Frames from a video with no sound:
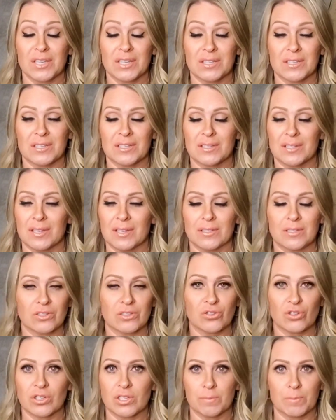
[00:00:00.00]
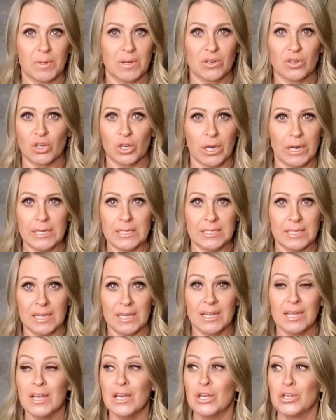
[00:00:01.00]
It's just been crazy.